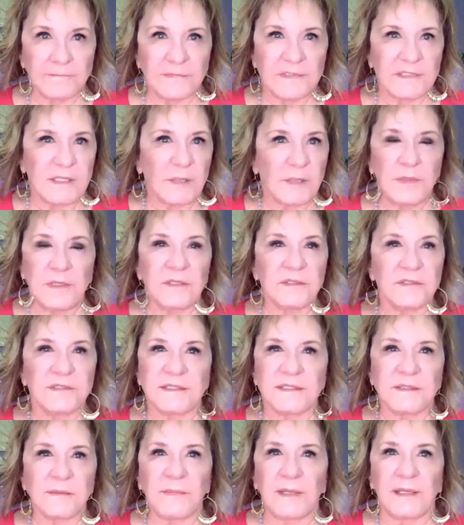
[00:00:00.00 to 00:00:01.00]
Someone else
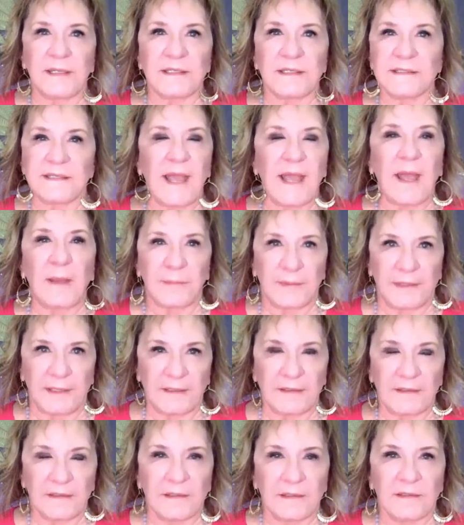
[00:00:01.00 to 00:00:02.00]
doesn't make us
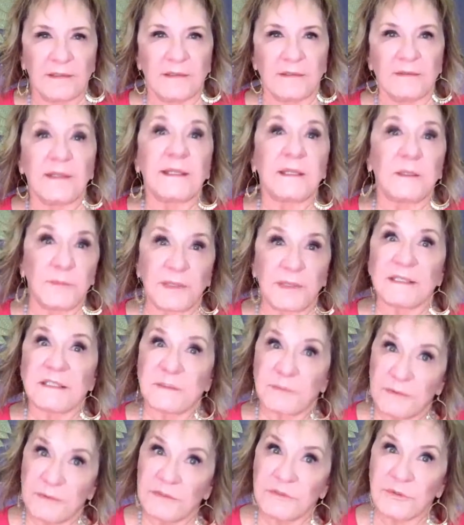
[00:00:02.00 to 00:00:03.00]
happy. They can make
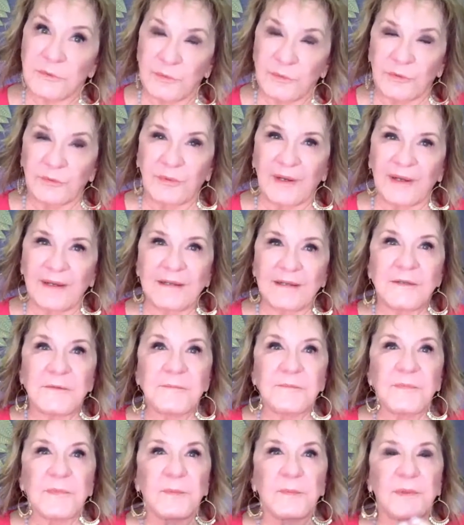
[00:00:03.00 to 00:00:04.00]
us miserable, right?
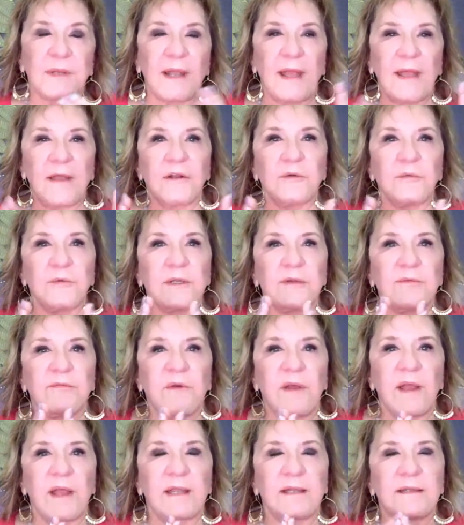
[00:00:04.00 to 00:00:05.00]
But how do we
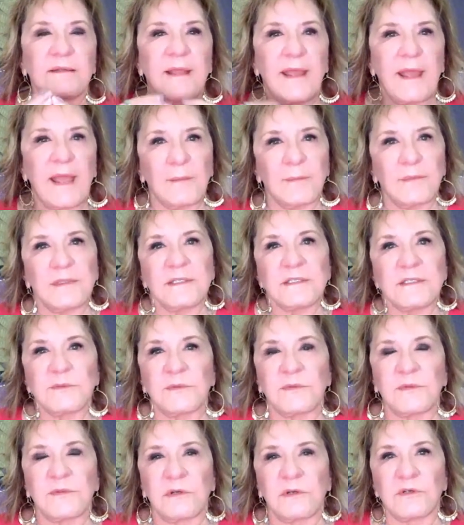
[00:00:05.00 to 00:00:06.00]
find happiness
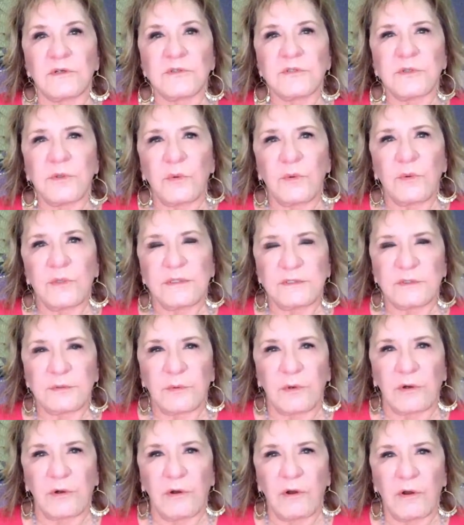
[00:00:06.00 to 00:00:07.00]
within our soul and
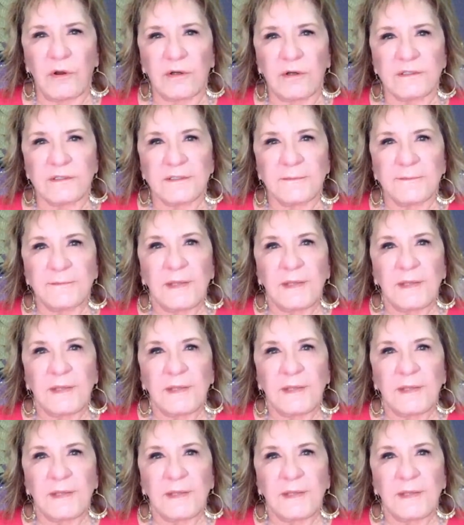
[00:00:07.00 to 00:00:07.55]
to our heart?